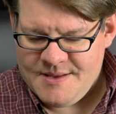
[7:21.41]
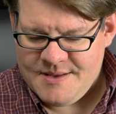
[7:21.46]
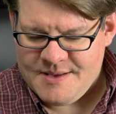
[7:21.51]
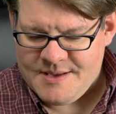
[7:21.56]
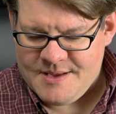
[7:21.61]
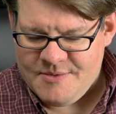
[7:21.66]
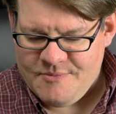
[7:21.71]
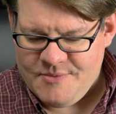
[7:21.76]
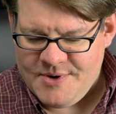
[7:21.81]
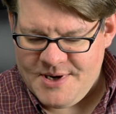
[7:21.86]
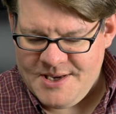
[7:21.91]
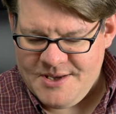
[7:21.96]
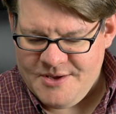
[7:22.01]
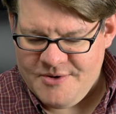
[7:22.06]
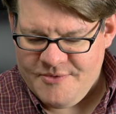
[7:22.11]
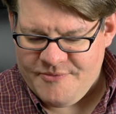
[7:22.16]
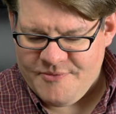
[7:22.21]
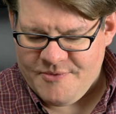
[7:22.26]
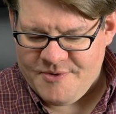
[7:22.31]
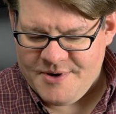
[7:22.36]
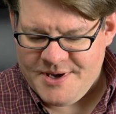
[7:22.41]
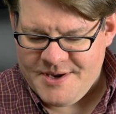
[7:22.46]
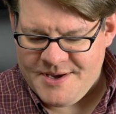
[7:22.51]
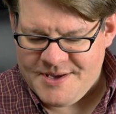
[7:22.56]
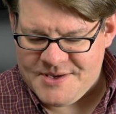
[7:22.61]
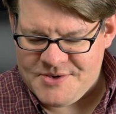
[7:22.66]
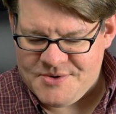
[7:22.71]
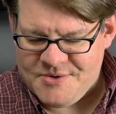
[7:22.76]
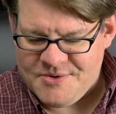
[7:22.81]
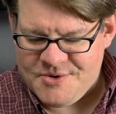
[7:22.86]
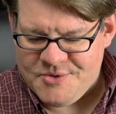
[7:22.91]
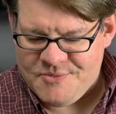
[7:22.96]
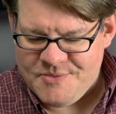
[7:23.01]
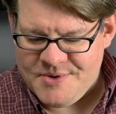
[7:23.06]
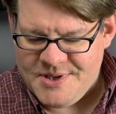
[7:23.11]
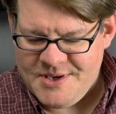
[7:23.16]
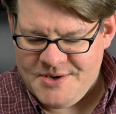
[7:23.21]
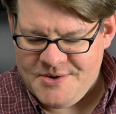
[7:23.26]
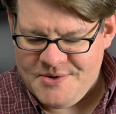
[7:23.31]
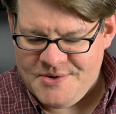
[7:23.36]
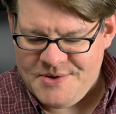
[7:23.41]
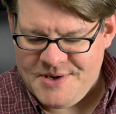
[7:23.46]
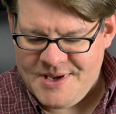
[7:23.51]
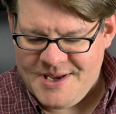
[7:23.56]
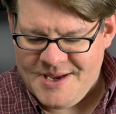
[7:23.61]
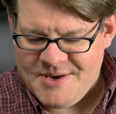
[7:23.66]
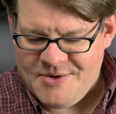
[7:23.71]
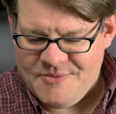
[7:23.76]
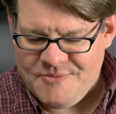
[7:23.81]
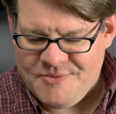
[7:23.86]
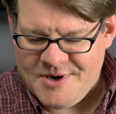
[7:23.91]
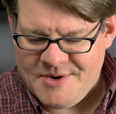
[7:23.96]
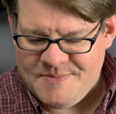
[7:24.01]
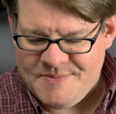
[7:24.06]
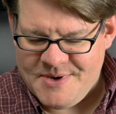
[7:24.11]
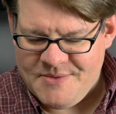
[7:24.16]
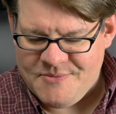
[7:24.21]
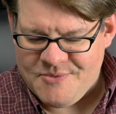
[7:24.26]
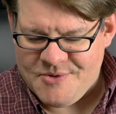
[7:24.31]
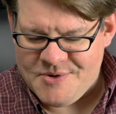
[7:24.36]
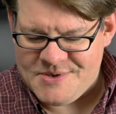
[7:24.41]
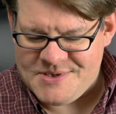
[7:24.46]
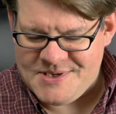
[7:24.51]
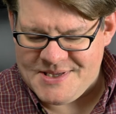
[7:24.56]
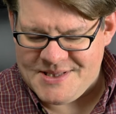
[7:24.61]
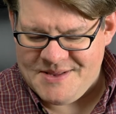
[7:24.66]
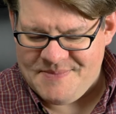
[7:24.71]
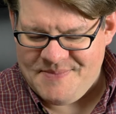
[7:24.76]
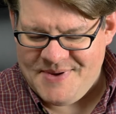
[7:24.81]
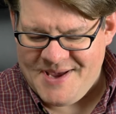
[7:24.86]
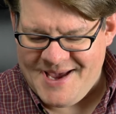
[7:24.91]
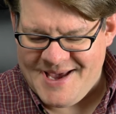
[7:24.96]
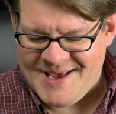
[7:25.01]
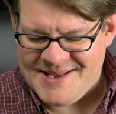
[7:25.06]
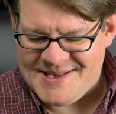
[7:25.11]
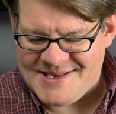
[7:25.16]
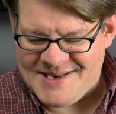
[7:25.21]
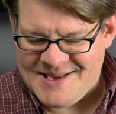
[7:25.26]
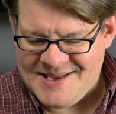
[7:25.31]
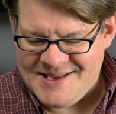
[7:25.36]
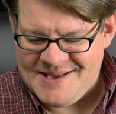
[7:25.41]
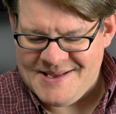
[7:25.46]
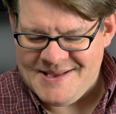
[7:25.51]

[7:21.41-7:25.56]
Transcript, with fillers: Uh, winning Euphoria has turned a really good day into one of my worst in the past